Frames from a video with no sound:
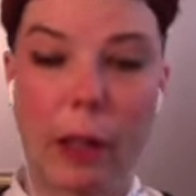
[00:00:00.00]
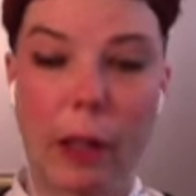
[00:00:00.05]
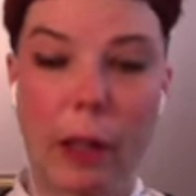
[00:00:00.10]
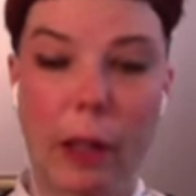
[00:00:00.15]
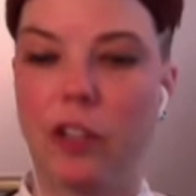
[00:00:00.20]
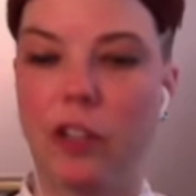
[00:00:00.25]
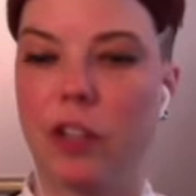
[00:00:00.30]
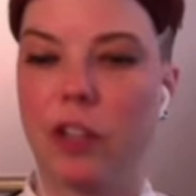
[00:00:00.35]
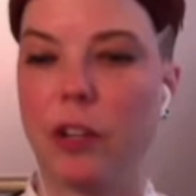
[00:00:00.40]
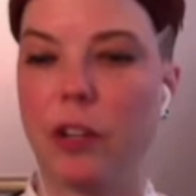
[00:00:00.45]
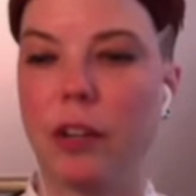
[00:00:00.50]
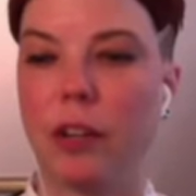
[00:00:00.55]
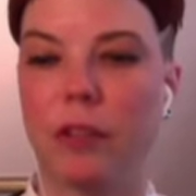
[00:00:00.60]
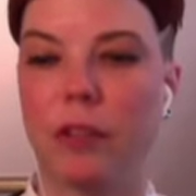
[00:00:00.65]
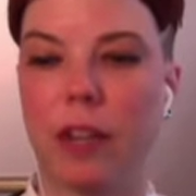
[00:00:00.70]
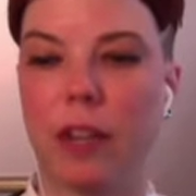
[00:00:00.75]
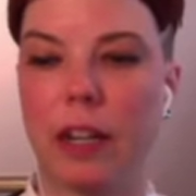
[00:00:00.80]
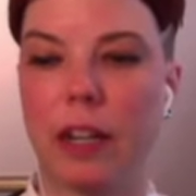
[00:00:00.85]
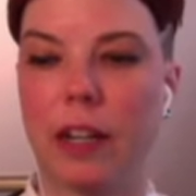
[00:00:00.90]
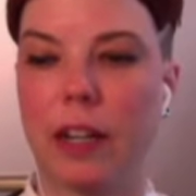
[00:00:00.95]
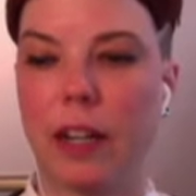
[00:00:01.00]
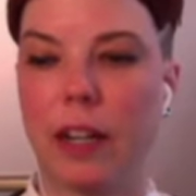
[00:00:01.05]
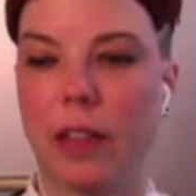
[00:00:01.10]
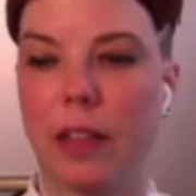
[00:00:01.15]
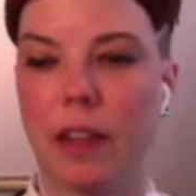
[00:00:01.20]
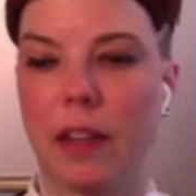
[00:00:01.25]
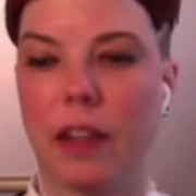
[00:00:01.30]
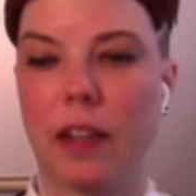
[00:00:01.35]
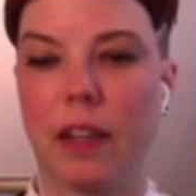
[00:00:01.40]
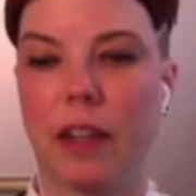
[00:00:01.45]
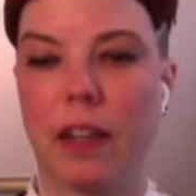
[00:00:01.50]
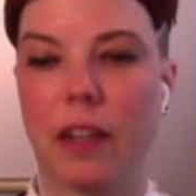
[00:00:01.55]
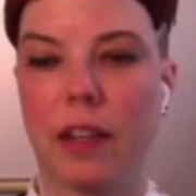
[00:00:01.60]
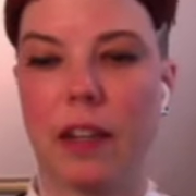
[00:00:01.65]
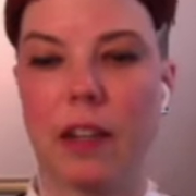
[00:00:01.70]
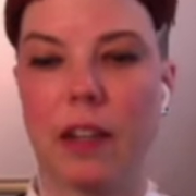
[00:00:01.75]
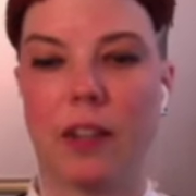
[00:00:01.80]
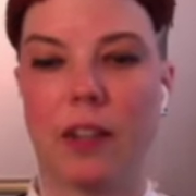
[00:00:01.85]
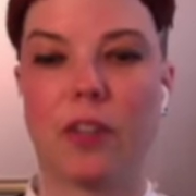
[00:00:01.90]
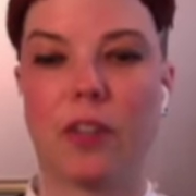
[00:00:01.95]
and generative writing, I think,
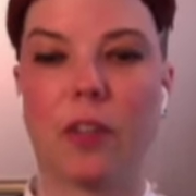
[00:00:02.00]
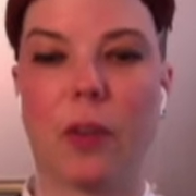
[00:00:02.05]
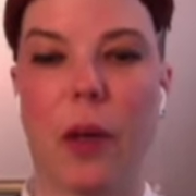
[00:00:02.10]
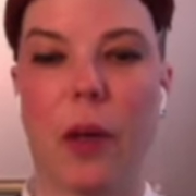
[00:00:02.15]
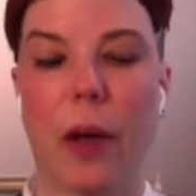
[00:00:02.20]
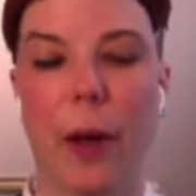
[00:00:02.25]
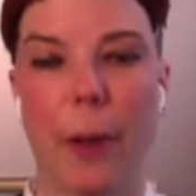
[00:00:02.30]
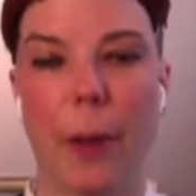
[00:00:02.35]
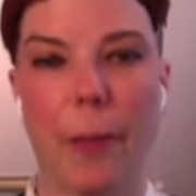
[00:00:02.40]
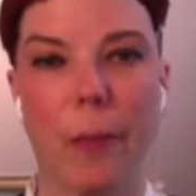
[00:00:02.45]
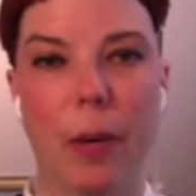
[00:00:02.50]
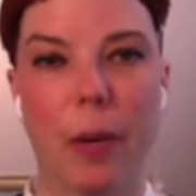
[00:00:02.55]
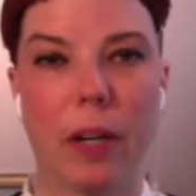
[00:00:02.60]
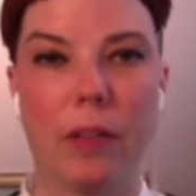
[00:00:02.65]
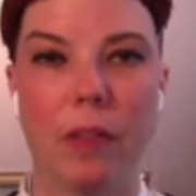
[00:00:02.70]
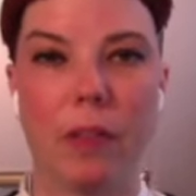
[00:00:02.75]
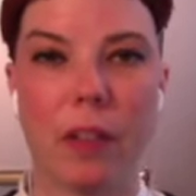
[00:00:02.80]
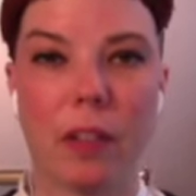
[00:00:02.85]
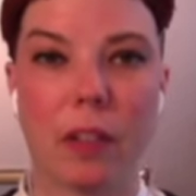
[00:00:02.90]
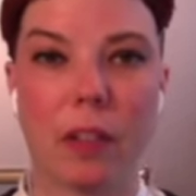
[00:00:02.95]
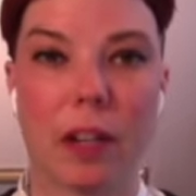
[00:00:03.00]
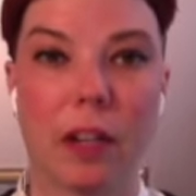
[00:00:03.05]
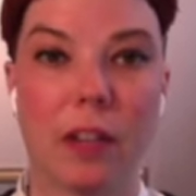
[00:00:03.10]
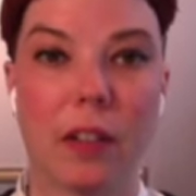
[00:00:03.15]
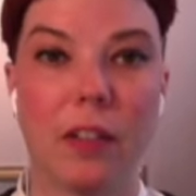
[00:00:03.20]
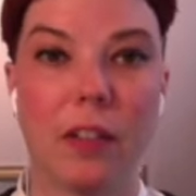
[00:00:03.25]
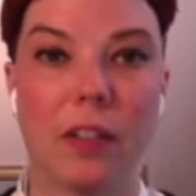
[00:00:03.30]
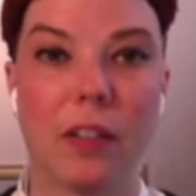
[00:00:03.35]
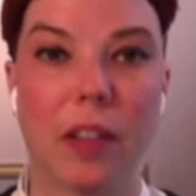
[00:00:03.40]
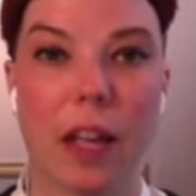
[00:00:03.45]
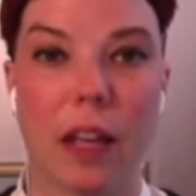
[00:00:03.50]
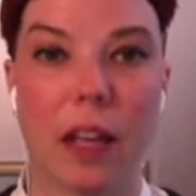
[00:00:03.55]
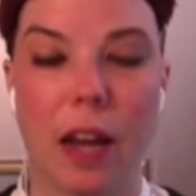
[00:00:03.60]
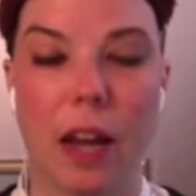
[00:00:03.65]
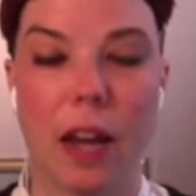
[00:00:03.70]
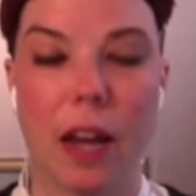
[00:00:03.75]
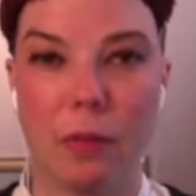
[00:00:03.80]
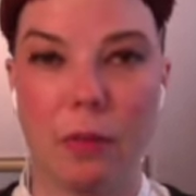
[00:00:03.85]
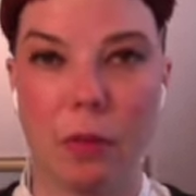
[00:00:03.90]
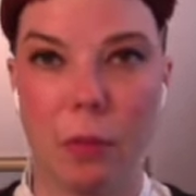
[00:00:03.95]
is one of the skills that
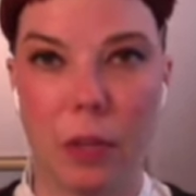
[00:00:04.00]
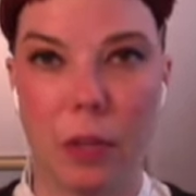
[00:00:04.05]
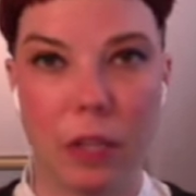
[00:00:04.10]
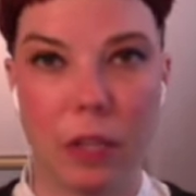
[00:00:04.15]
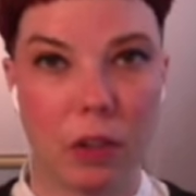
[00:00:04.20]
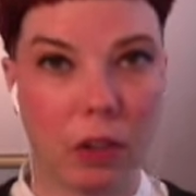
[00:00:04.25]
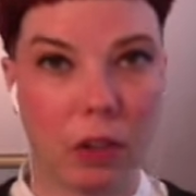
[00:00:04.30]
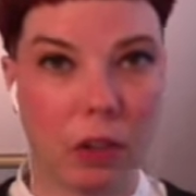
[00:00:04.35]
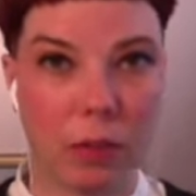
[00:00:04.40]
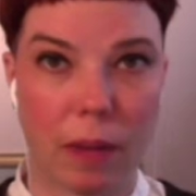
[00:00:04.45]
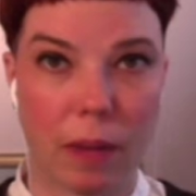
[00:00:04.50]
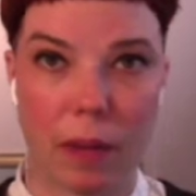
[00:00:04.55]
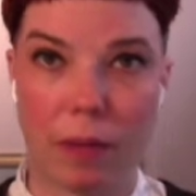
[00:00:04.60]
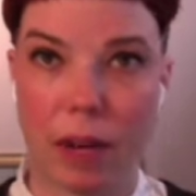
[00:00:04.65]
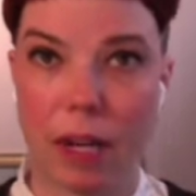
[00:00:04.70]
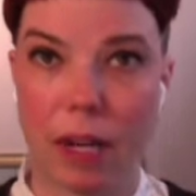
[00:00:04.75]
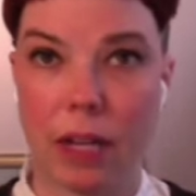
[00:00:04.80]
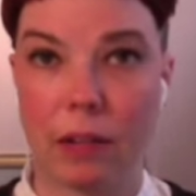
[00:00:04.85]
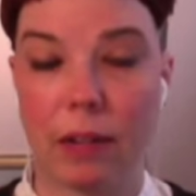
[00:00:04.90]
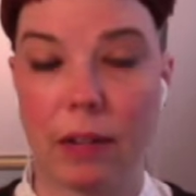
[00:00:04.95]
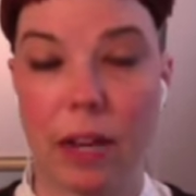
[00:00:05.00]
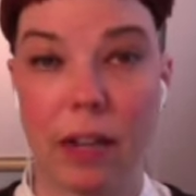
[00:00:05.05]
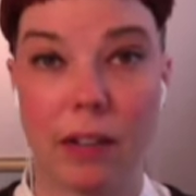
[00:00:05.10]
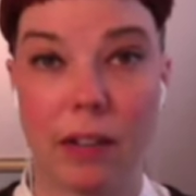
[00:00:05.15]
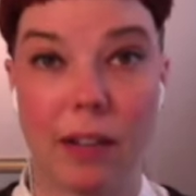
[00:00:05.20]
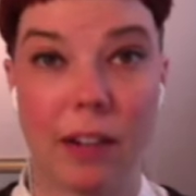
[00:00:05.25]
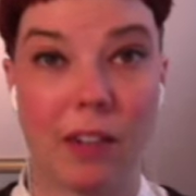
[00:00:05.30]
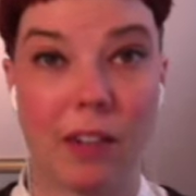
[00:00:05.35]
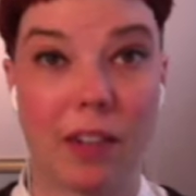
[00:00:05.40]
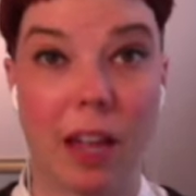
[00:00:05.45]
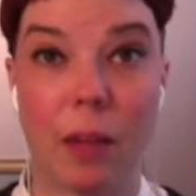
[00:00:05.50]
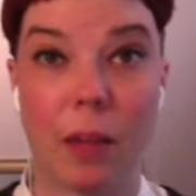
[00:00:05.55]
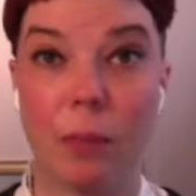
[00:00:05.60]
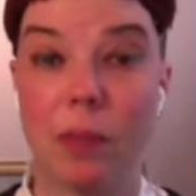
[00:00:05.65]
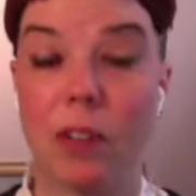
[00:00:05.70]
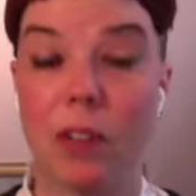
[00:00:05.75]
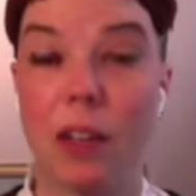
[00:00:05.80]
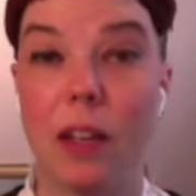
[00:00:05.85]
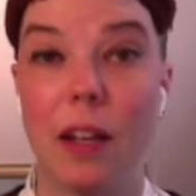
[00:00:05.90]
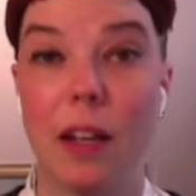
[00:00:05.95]
helped me turn my writing around and has
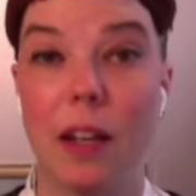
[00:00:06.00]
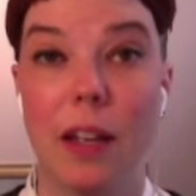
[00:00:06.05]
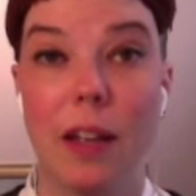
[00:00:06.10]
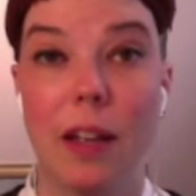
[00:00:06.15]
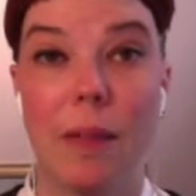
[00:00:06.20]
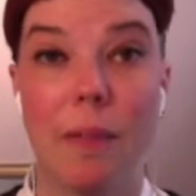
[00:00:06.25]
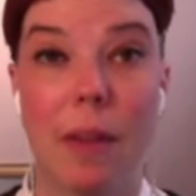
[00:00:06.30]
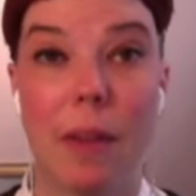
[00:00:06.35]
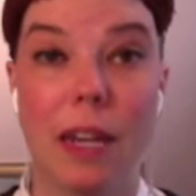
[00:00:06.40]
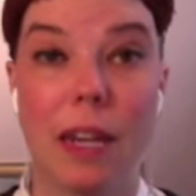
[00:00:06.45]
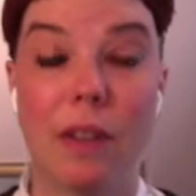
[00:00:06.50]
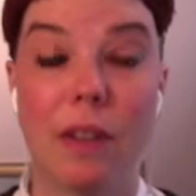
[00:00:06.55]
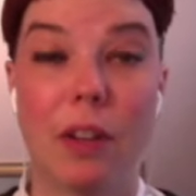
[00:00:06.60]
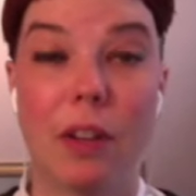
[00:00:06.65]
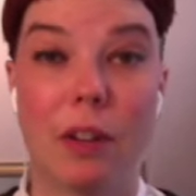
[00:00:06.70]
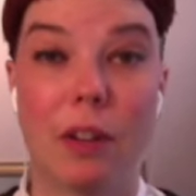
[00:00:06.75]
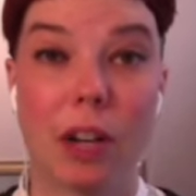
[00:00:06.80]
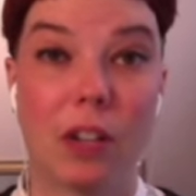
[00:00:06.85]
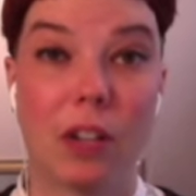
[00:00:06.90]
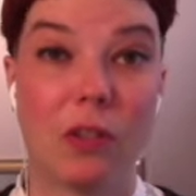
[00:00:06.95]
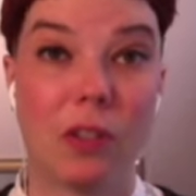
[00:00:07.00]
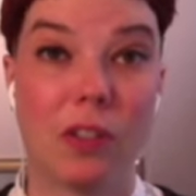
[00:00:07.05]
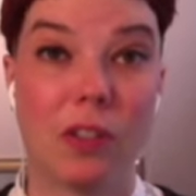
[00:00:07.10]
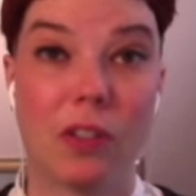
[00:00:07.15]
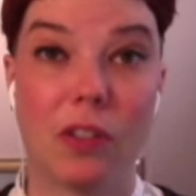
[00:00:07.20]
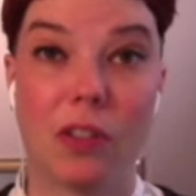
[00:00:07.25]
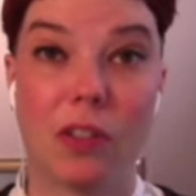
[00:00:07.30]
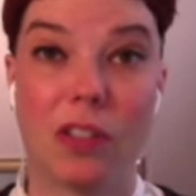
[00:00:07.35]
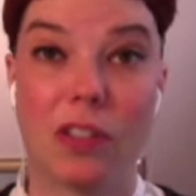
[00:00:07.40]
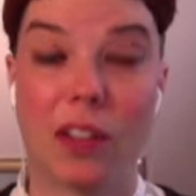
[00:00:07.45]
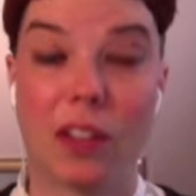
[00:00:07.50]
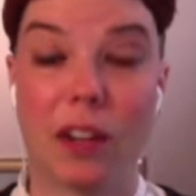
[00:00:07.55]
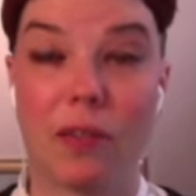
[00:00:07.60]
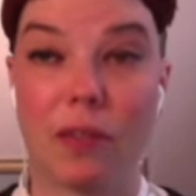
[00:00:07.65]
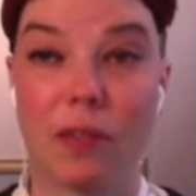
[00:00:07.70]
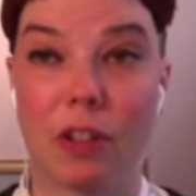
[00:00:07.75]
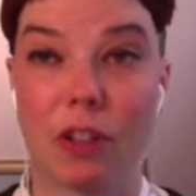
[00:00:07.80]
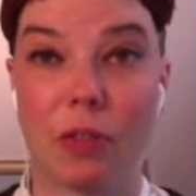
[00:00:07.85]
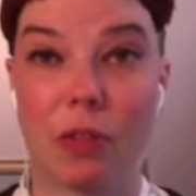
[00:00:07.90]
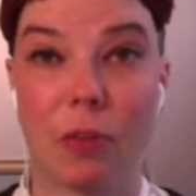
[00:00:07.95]
helped many of the graduate students that I've
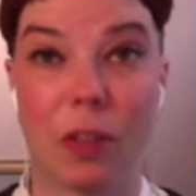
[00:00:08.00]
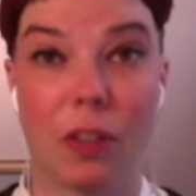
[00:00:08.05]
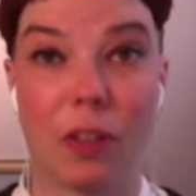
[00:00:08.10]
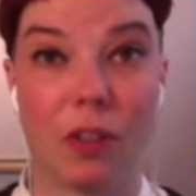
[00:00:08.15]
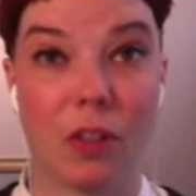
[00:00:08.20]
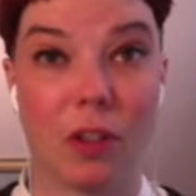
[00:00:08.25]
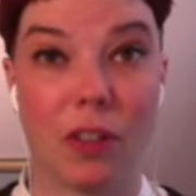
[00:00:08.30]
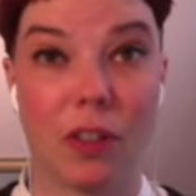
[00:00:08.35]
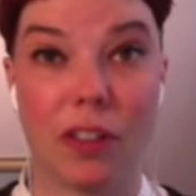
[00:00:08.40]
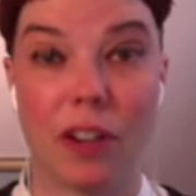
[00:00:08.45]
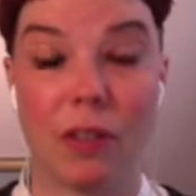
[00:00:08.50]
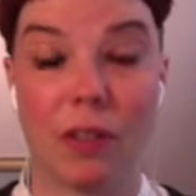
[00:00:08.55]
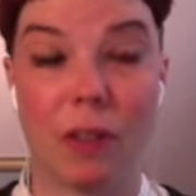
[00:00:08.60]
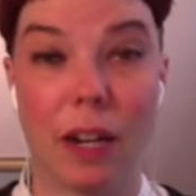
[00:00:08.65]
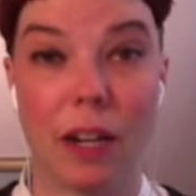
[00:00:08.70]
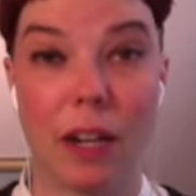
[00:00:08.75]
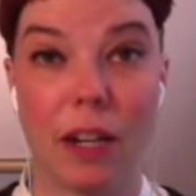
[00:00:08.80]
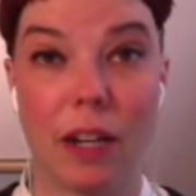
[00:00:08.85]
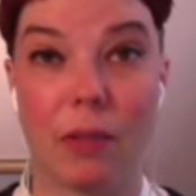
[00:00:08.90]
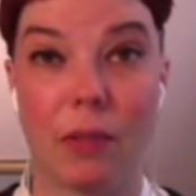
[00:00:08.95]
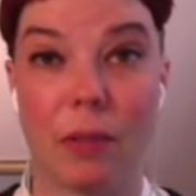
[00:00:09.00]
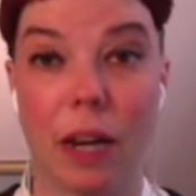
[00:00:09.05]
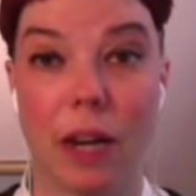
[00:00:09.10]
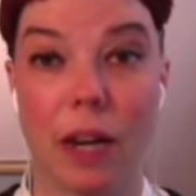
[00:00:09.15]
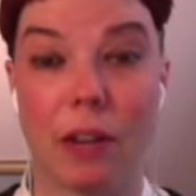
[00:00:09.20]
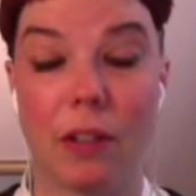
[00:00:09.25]
worked with turn their writing around.